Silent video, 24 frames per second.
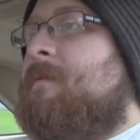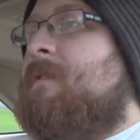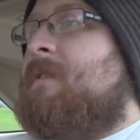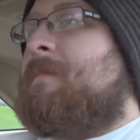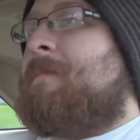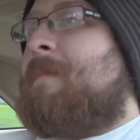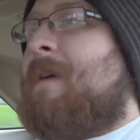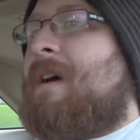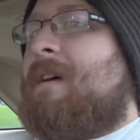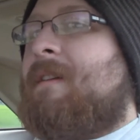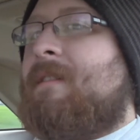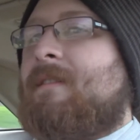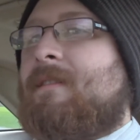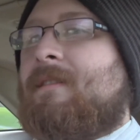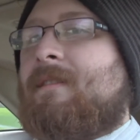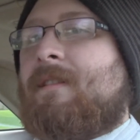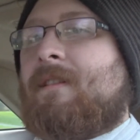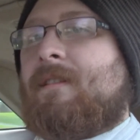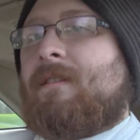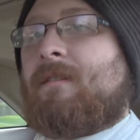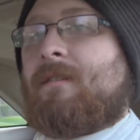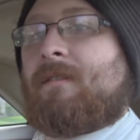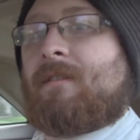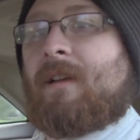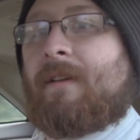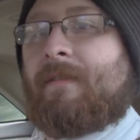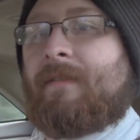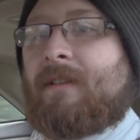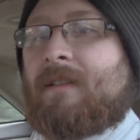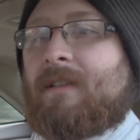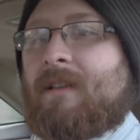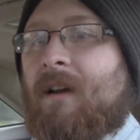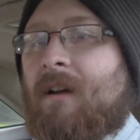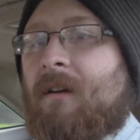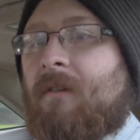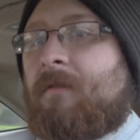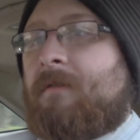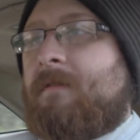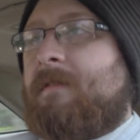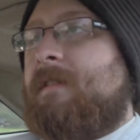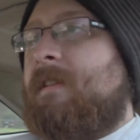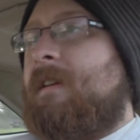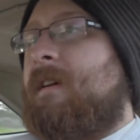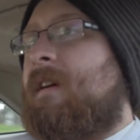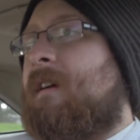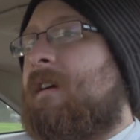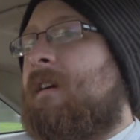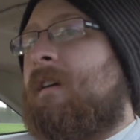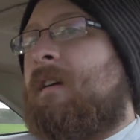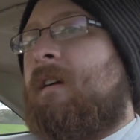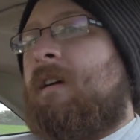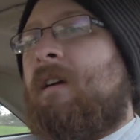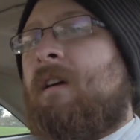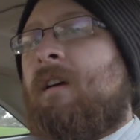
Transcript: There's about 6 or 7 titles there